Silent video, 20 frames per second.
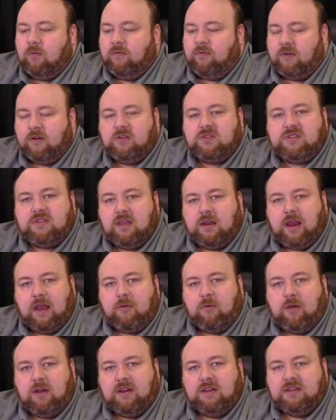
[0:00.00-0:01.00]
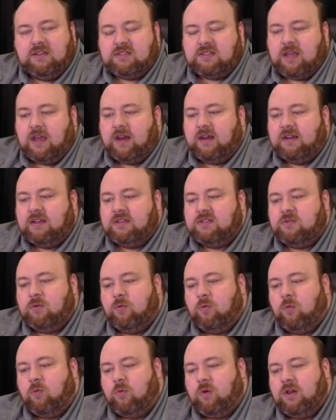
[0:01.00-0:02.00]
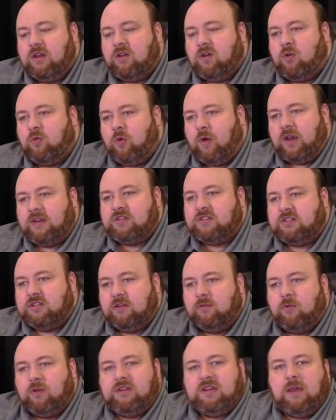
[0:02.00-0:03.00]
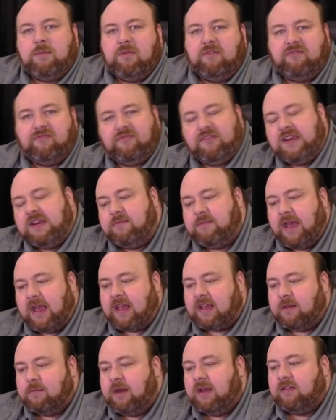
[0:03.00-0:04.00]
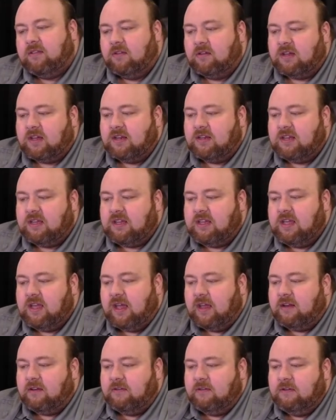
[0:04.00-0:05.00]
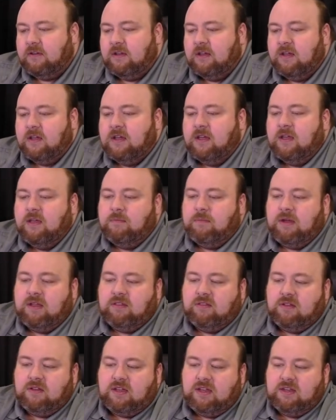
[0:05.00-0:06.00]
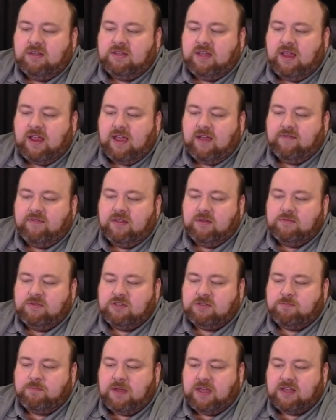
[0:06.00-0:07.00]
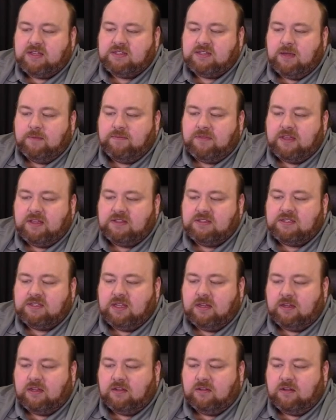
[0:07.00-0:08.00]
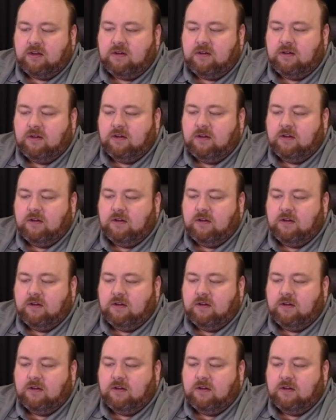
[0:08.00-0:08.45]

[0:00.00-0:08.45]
first that I want to decide is what type of feedback am I looking to get? Am I looking to have them just pick something singular?